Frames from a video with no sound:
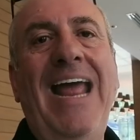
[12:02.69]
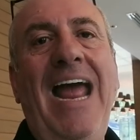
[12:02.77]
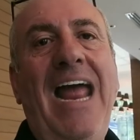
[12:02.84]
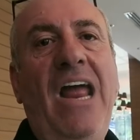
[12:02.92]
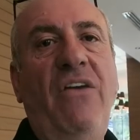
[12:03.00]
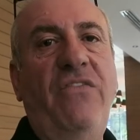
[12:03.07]
they
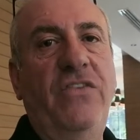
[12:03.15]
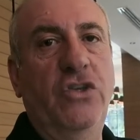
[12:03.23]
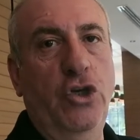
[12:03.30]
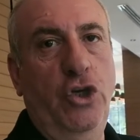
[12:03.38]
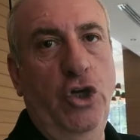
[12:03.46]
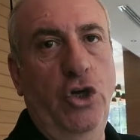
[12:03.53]
have
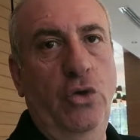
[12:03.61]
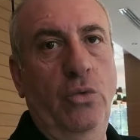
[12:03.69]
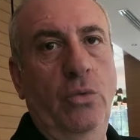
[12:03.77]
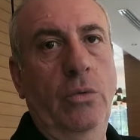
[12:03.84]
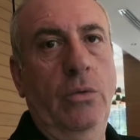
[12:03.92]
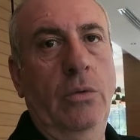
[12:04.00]
to
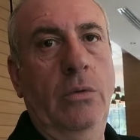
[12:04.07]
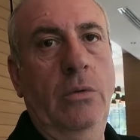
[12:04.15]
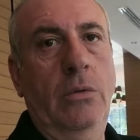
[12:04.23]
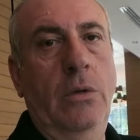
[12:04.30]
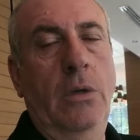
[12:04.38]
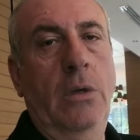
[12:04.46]
do.
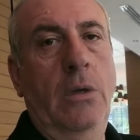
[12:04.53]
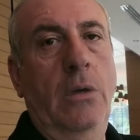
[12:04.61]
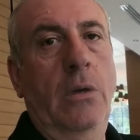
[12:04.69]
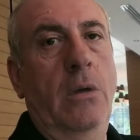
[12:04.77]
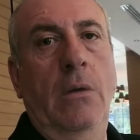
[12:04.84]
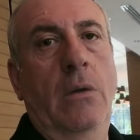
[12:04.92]

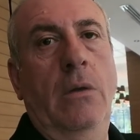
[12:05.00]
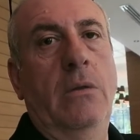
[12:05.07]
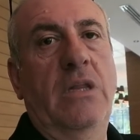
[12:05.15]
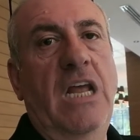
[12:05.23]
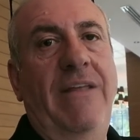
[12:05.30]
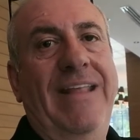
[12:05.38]

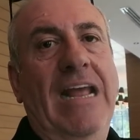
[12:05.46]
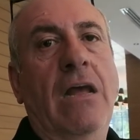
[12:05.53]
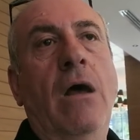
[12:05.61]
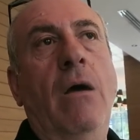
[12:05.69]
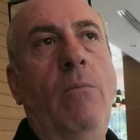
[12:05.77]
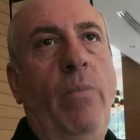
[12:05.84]

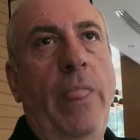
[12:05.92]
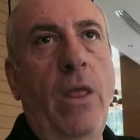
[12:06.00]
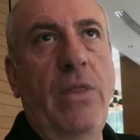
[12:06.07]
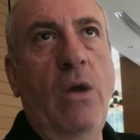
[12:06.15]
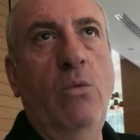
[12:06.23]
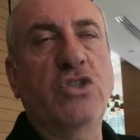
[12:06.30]

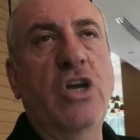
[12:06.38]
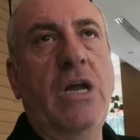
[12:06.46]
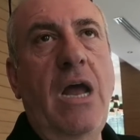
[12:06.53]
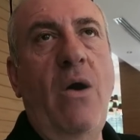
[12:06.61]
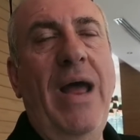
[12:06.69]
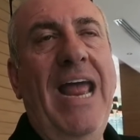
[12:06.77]
There was a
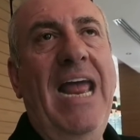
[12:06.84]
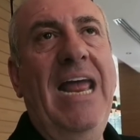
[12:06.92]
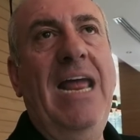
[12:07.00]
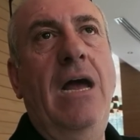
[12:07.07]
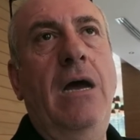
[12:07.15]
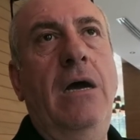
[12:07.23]
guy
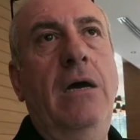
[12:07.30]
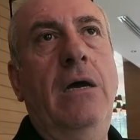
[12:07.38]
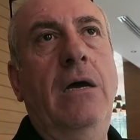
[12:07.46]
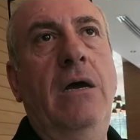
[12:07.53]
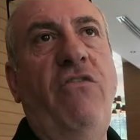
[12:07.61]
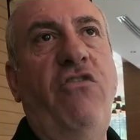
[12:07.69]

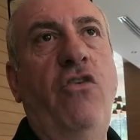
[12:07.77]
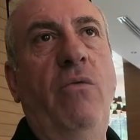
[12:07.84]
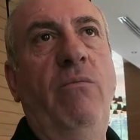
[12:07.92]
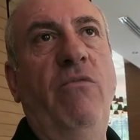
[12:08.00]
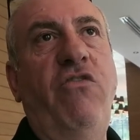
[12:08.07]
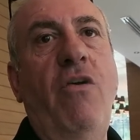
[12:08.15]
here
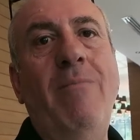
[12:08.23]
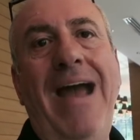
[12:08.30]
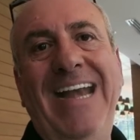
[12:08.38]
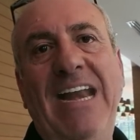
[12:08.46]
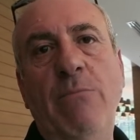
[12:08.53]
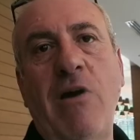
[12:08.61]
from
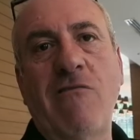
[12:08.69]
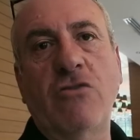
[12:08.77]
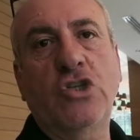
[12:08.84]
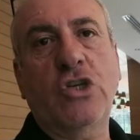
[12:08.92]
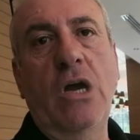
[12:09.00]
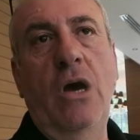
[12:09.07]

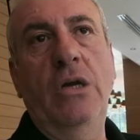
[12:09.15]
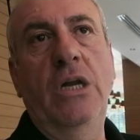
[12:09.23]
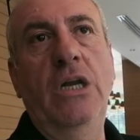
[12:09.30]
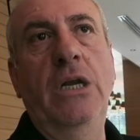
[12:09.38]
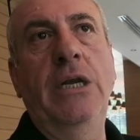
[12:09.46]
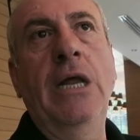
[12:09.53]
Edinburgh,
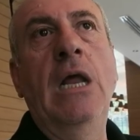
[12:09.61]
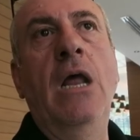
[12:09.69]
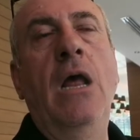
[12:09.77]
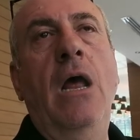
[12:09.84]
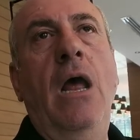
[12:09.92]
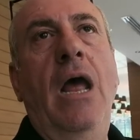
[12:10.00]
Scotland.
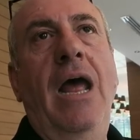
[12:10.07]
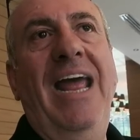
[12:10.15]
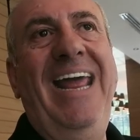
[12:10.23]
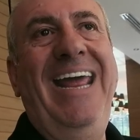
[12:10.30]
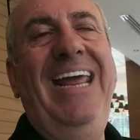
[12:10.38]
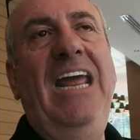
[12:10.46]

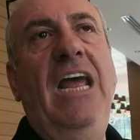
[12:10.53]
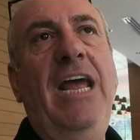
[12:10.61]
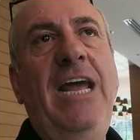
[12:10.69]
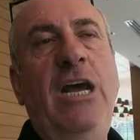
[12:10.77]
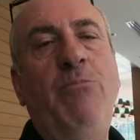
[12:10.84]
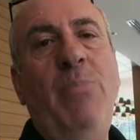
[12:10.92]
He
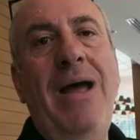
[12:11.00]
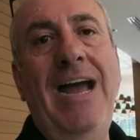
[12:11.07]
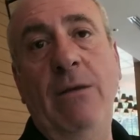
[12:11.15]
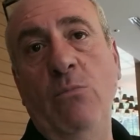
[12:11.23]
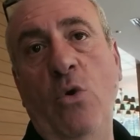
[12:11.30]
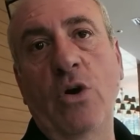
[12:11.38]
had
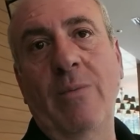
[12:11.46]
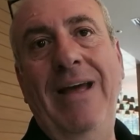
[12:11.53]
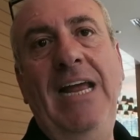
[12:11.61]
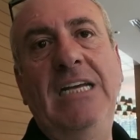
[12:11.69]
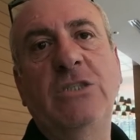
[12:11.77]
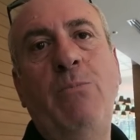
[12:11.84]
paid more,
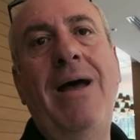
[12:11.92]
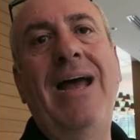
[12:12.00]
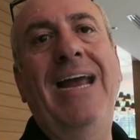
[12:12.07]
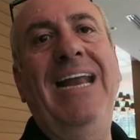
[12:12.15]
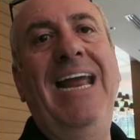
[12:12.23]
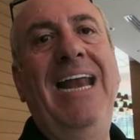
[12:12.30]
but he's
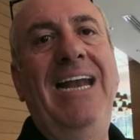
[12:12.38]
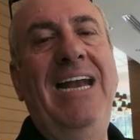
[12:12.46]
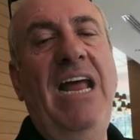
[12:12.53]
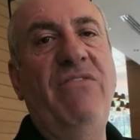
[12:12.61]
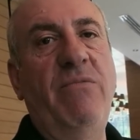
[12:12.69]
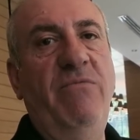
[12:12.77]
paying
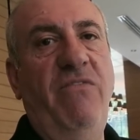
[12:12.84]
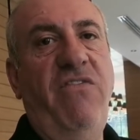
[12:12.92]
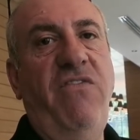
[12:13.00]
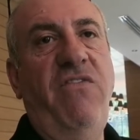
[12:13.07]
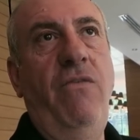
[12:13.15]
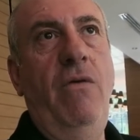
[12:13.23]

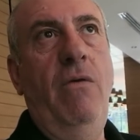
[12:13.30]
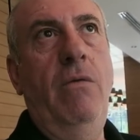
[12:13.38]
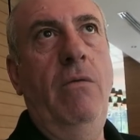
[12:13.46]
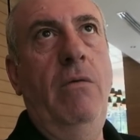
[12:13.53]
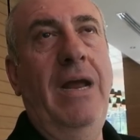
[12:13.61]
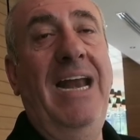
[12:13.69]

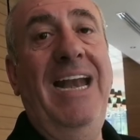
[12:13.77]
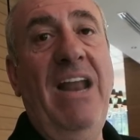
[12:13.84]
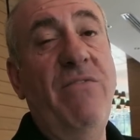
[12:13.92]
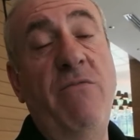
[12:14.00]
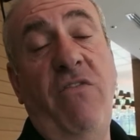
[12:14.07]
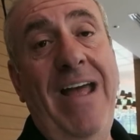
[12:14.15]

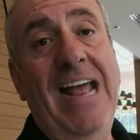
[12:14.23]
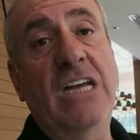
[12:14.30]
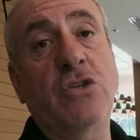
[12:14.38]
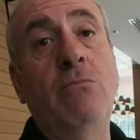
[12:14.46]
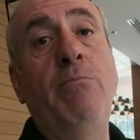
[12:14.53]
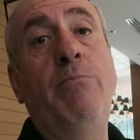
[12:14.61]

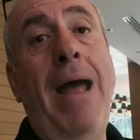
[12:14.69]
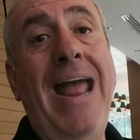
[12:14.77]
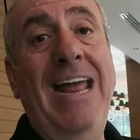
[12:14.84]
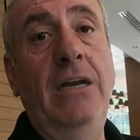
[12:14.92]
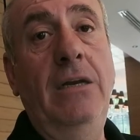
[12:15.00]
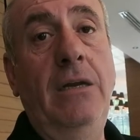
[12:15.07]

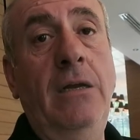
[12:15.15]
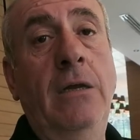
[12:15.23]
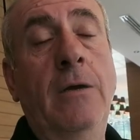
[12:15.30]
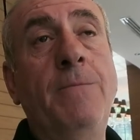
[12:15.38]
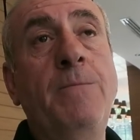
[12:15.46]
£11,000.